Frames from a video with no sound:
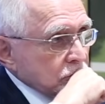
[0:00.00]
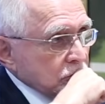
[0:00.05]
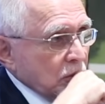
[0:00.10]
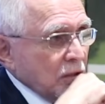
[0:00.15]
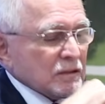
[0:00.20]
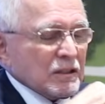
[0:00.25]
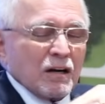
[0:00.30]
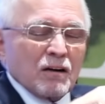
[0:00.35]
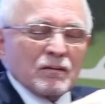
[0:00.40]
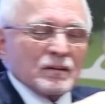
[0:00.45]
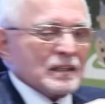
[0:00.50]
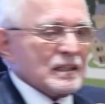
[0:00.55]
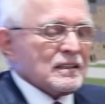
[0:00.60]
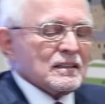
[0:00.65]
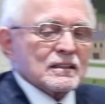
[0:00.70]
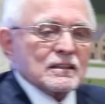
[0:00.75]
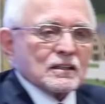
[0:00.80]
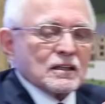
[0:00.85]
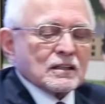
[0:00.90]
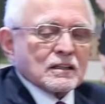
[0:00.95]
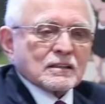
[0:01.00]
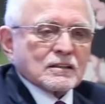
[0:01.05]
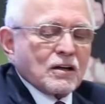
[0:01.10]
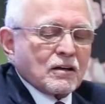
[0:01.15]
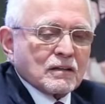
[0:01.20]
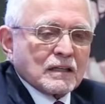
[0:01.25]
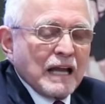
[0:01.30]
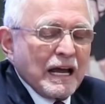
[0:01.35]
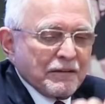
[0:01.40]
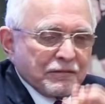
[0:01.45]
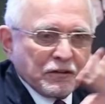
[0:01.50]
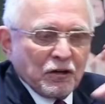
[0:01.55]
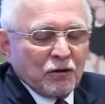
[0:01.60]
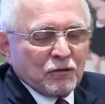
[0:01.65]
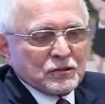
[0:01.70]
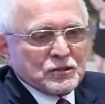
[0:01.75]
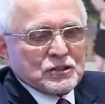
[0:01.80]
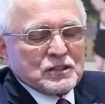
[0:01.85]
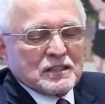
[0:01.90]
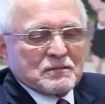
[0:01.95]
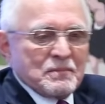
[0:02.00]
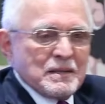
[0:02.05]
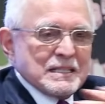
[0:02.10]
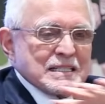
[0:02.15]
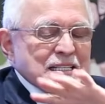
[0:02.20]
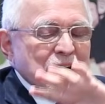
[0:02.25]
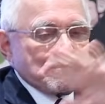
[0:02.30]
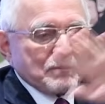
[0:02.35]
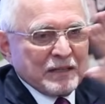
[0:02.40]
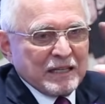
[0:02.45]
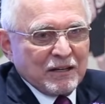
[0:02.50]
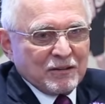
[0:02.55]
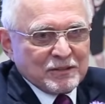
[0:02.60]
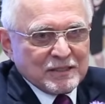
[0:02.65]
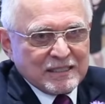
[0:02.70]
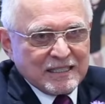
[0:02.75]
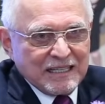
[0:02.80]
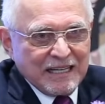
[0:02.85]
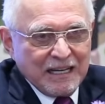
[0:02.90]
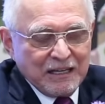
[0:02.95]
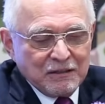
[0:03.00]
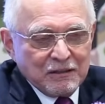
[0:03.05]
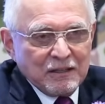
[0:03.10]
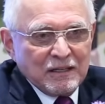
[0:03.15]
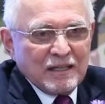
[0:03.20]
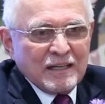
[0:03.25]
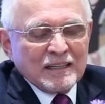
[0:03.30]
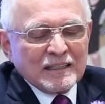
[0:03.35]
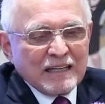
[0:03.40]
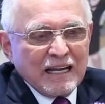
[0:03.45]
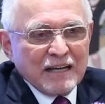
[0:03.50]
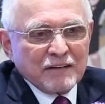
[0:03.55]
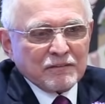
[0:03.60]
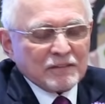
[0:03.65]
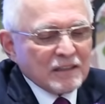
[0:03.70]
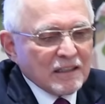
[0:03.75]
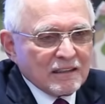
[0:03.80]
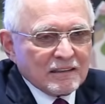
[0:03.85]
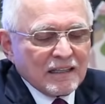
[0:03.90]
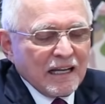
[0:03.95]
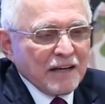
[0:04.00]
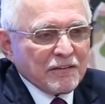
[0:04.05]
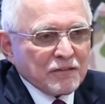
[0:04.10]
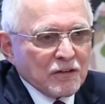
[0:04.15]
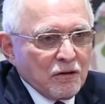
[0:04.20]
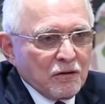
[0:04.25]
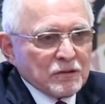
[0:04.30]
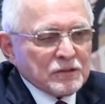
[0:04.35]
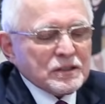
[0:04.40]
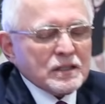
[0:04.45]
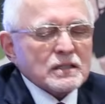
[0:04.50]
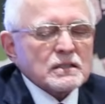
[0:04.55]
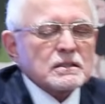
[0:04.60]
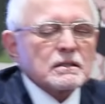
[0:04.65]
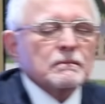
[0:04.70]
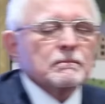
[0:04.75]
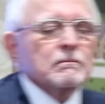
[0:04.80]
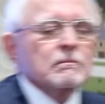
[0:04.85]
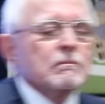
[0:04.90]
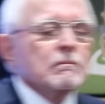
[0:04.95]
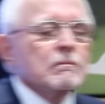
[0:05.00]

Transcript: Well, no, uh, no, no, no. Life coach it means something else today. Life life coach is